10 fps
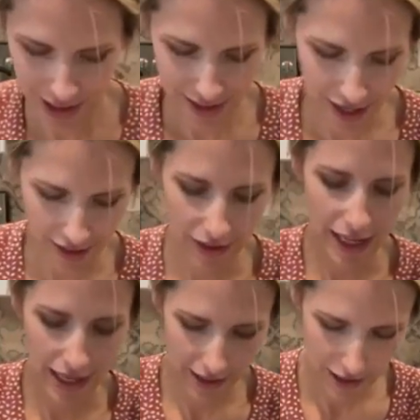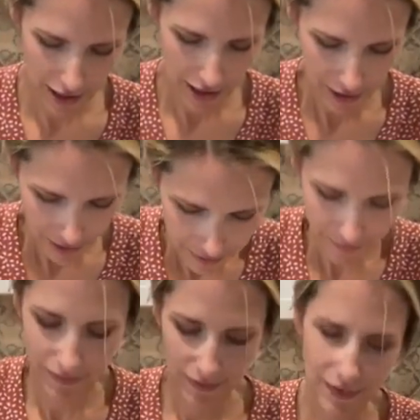just not gonna like,
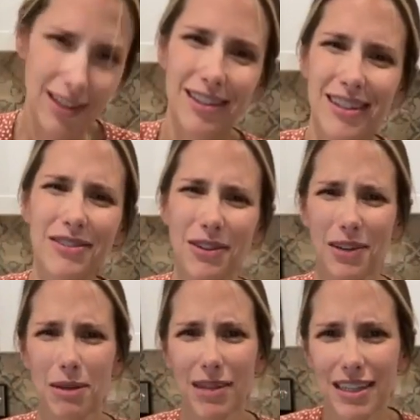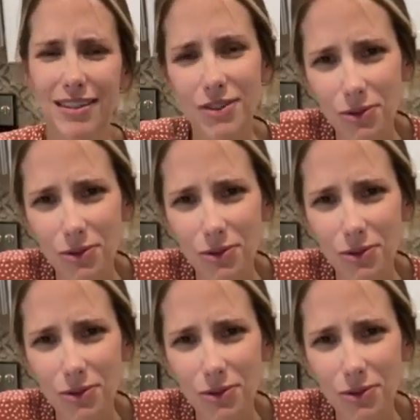you know what I mean,